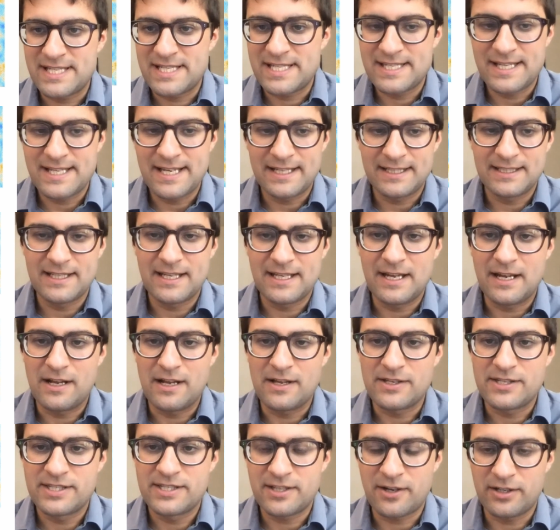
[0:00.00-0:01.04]
sources that
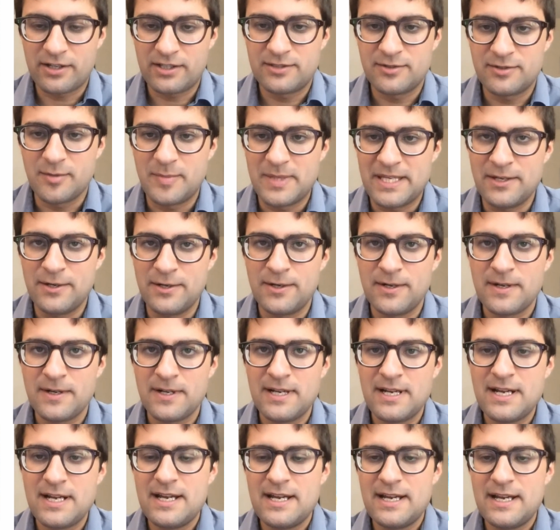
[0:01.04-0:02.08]
start to
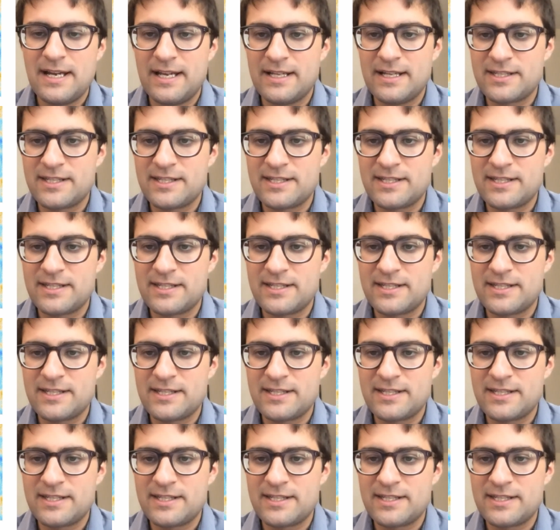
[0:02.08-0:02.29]
appear.